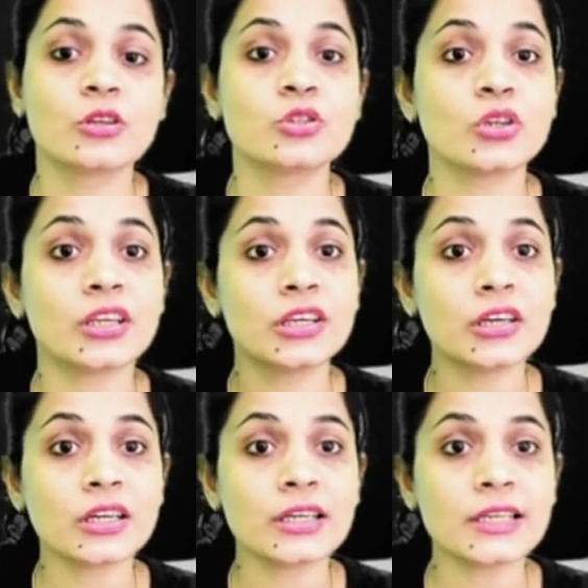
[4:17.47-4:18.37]
So
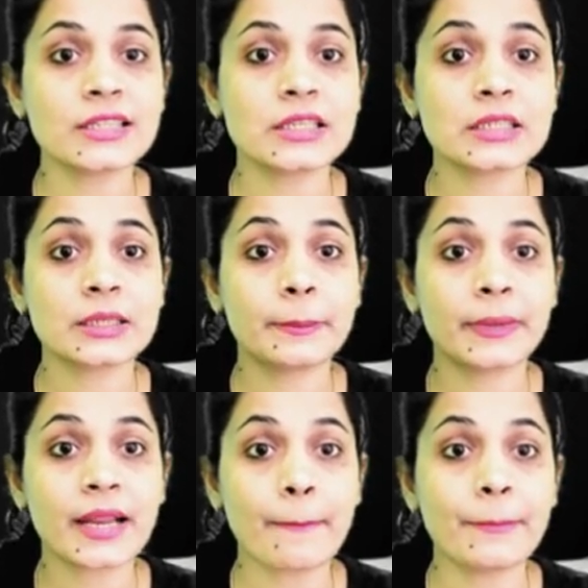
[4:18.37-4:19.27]
here it is the
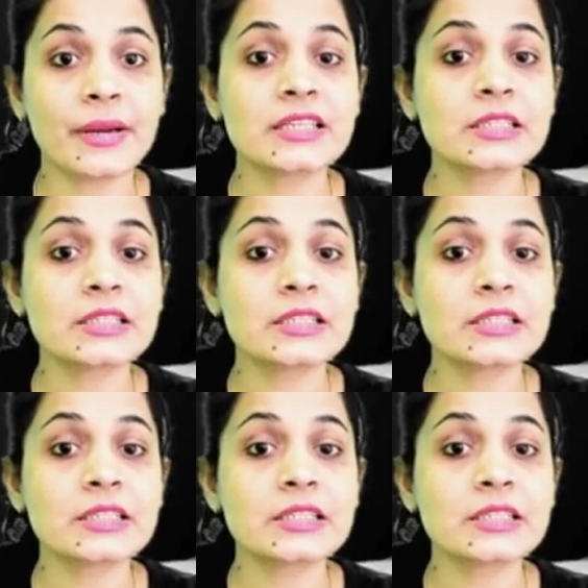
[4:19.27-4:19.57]
rapid